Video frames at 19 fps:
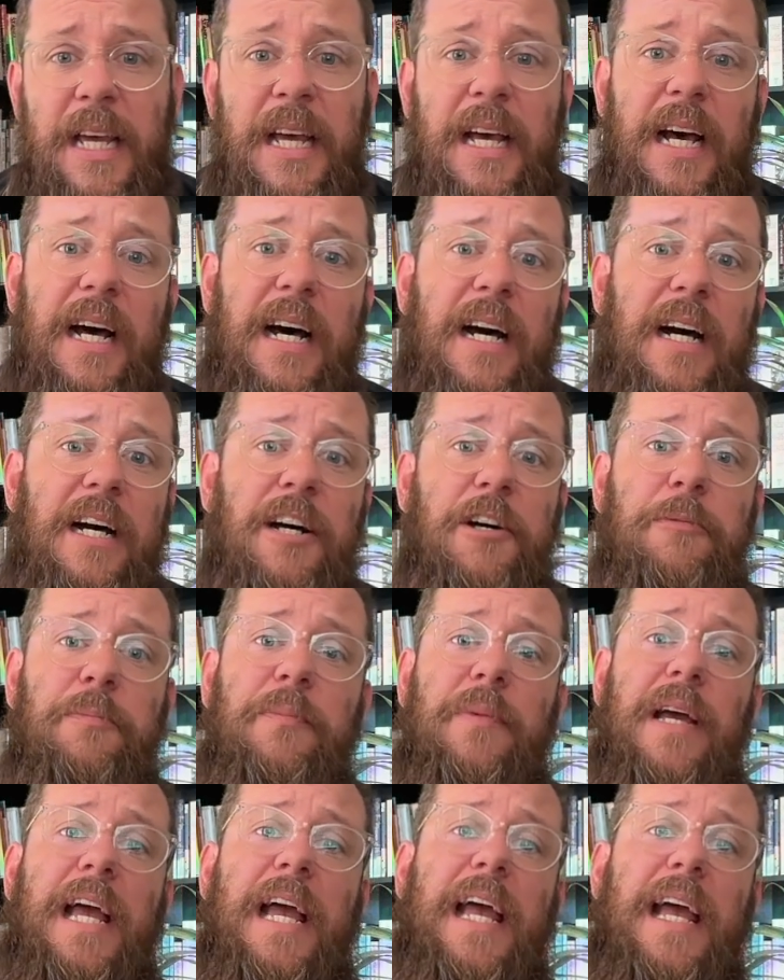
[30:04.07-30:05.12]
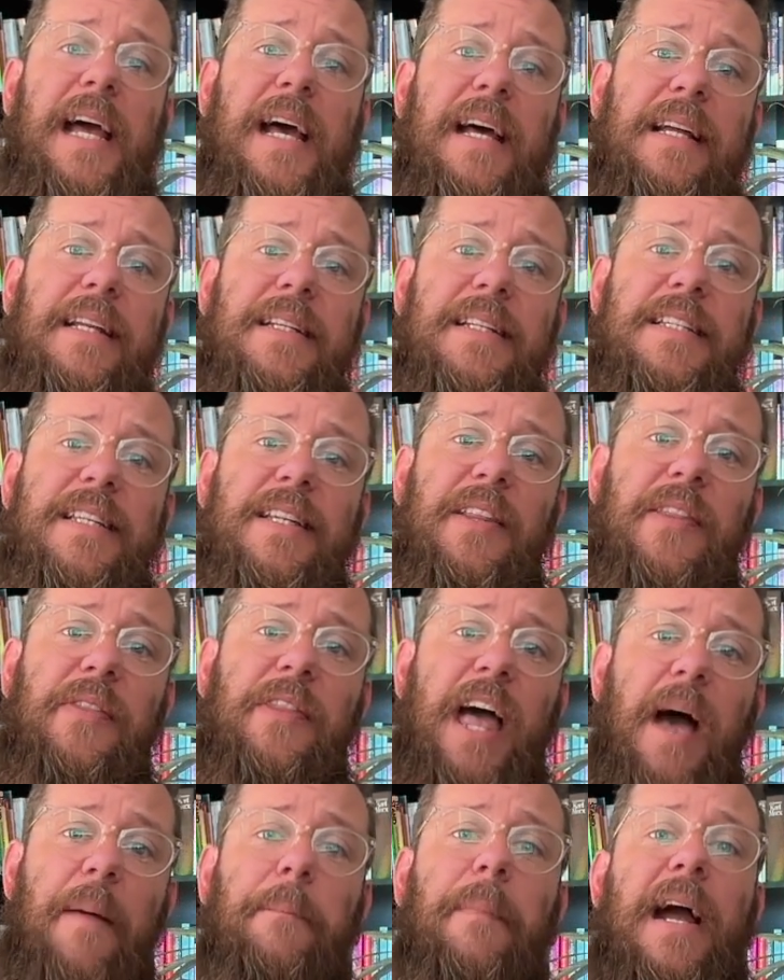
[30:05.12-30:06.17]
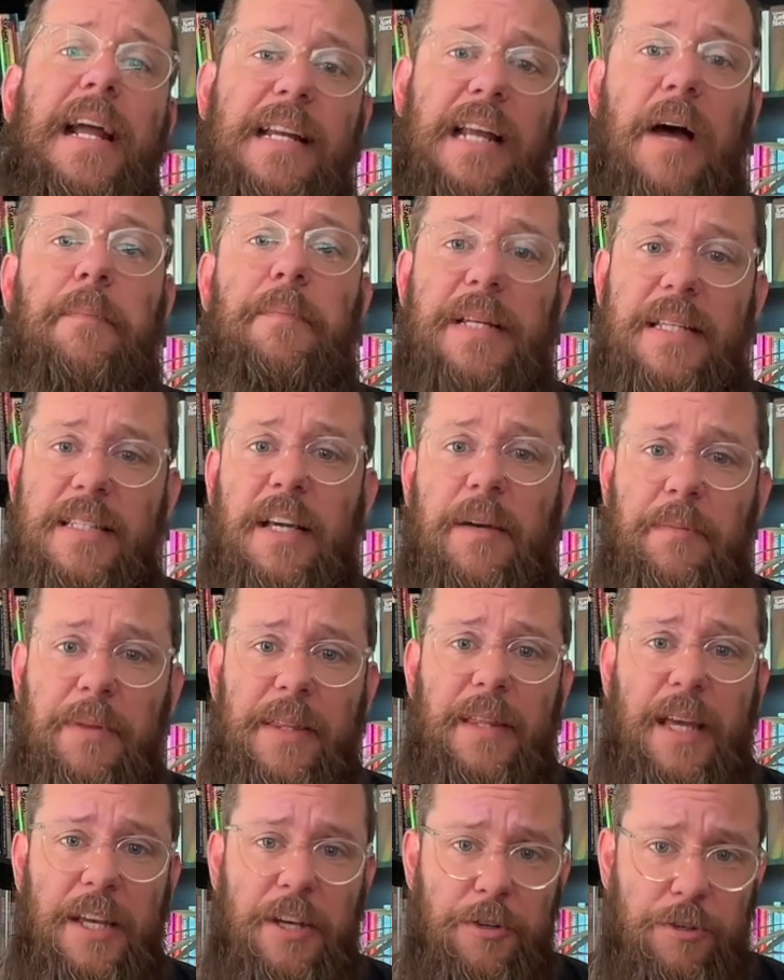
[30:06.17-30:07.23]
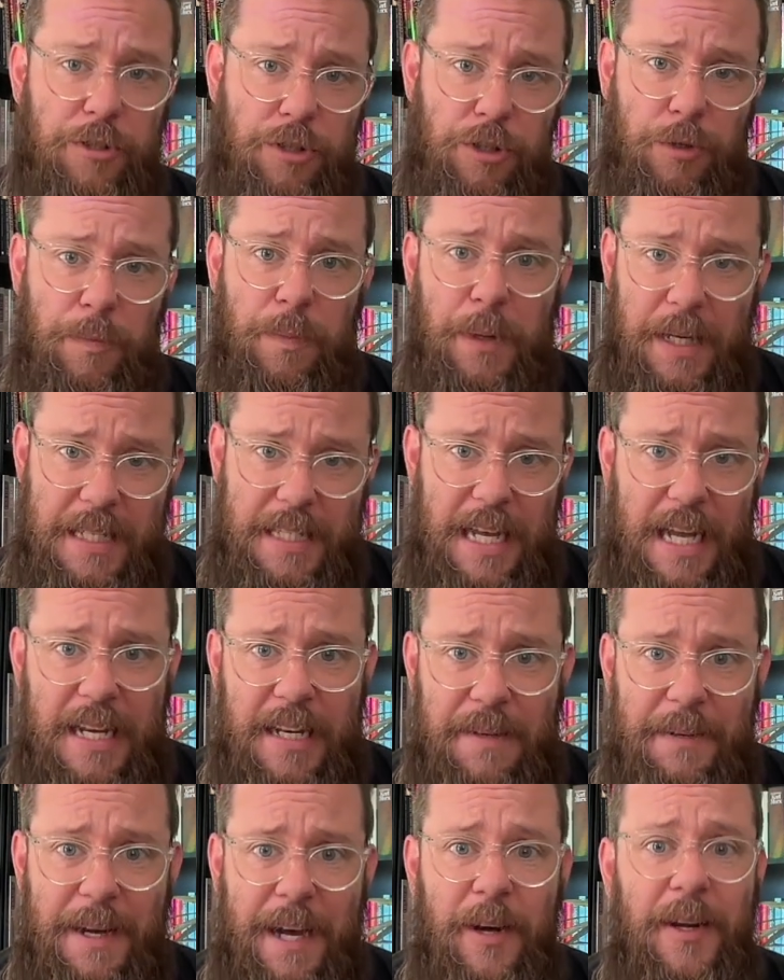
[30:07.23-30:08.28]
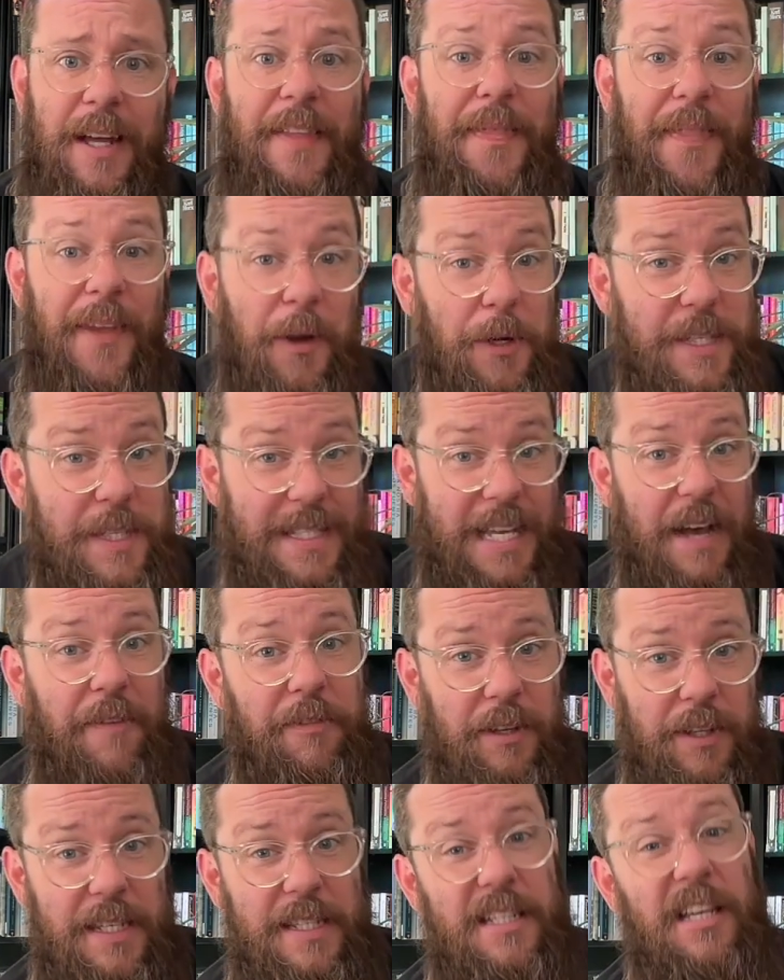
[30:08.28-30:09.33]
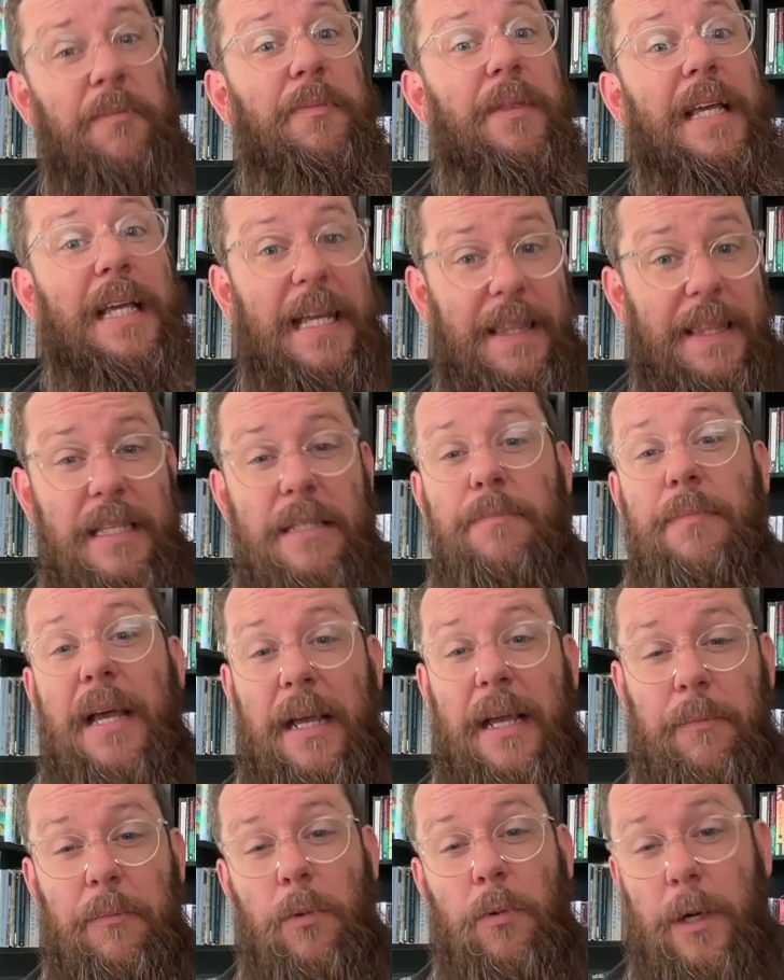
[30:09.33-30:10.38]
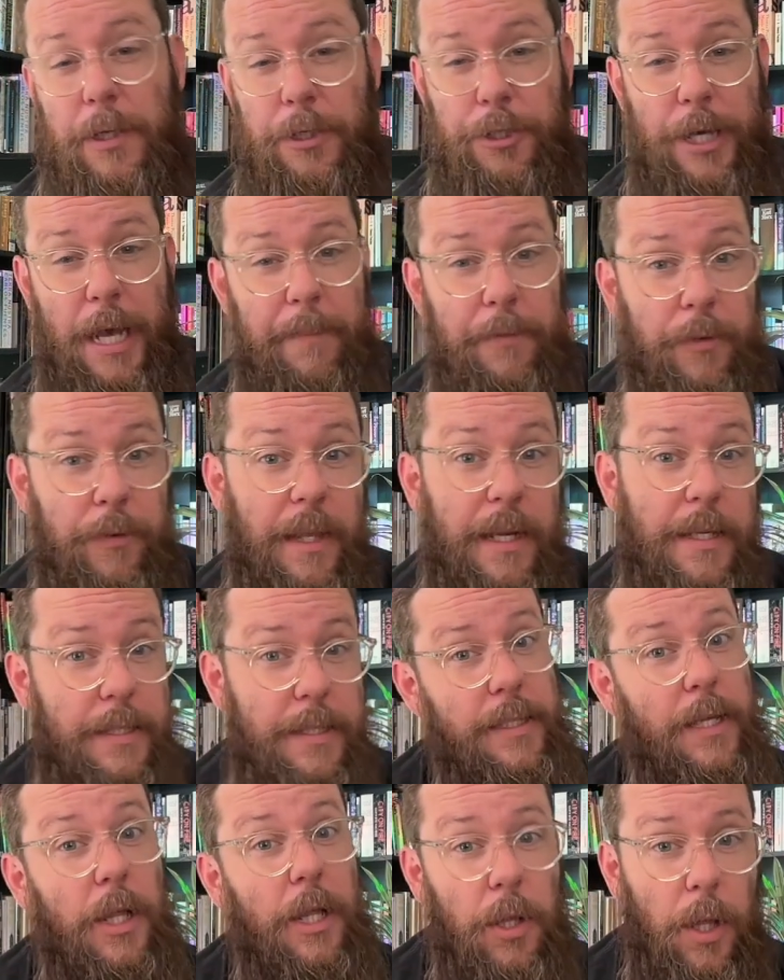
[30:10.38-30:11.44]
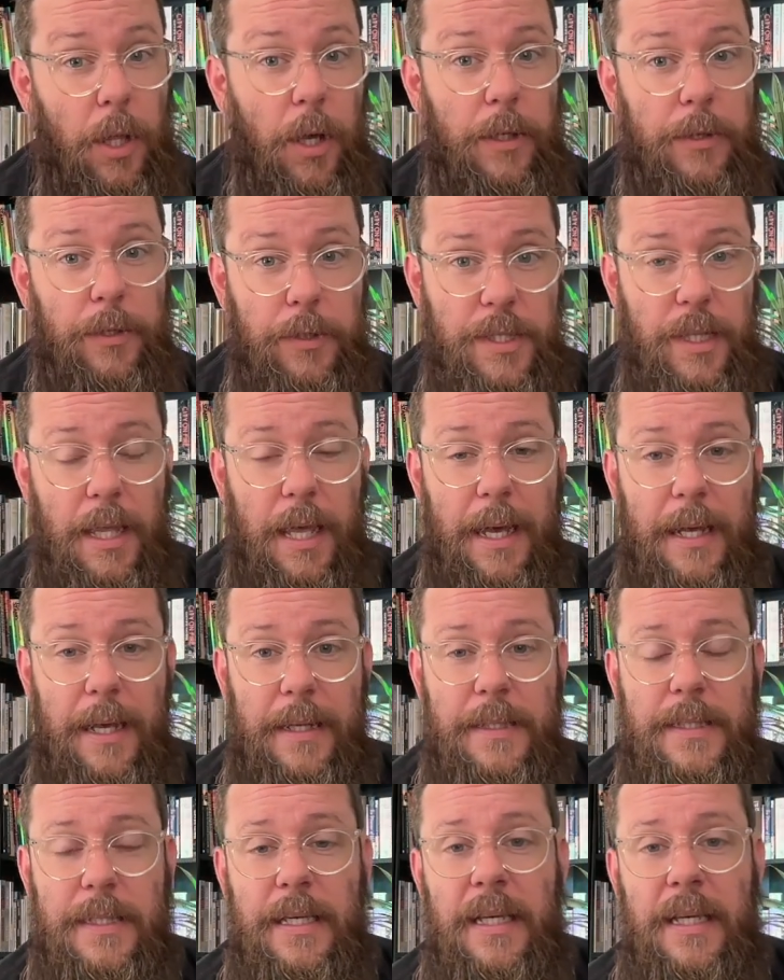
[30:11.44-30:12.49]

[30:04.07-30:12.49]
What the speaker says: And that might not be something that you're super excited about. And there is definitely something in this Megan Morgan chapter that is along those lines,